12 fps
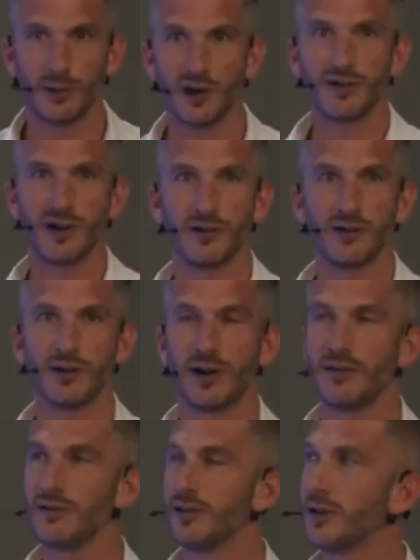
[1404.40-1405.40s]
are my favorite for
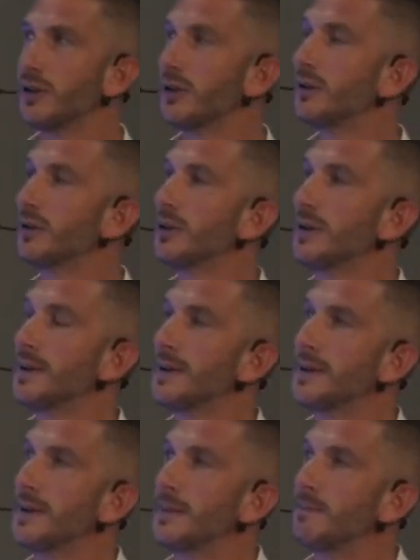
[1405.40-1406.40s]
comfy.
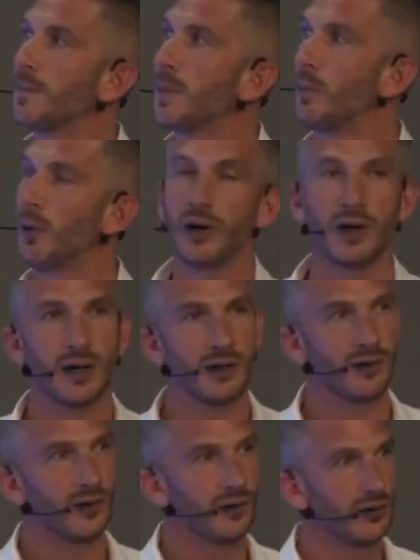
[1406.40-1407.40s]
The point
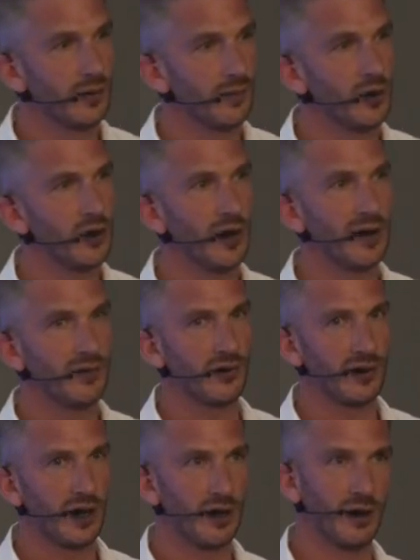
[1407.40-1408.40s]
is you don't have to
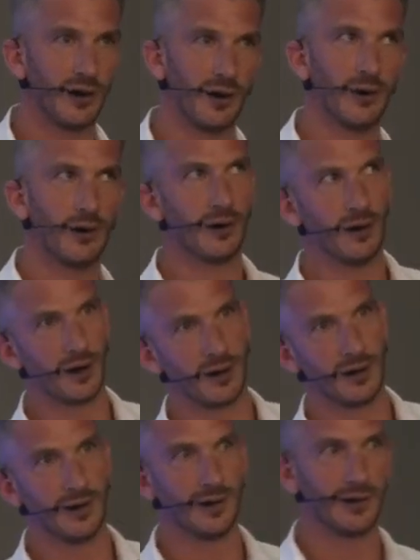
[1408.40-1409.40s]
say, oh, I don't want to look like
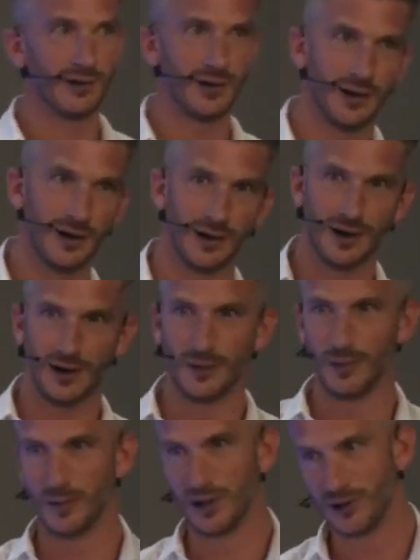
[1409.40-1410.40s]
an idiot sitting in the
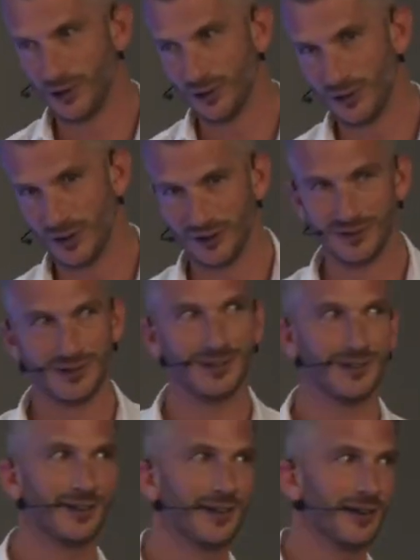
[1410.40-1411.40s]
garden with my shoes off.
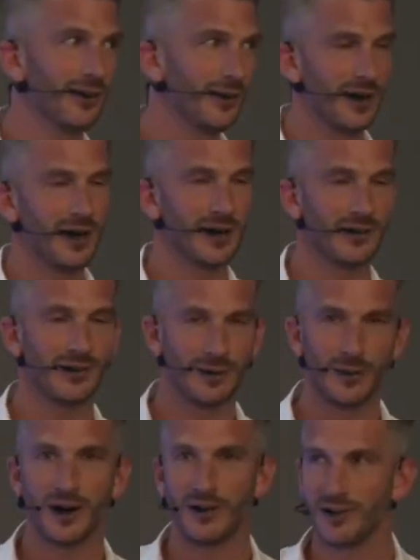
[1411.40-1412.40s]
You can actually
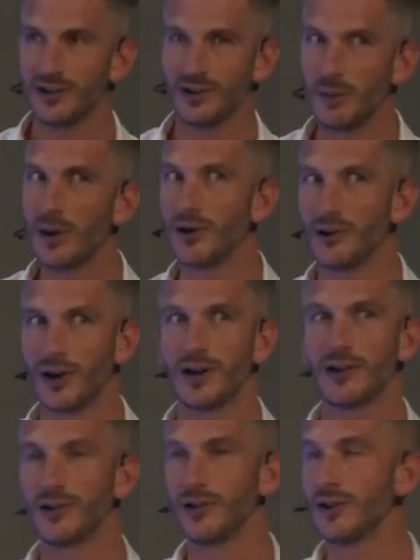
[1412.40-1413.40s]
wear a decent pair of
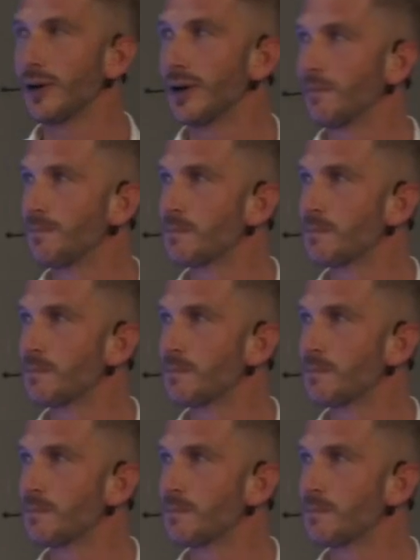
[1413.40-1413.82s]
trainers and do it.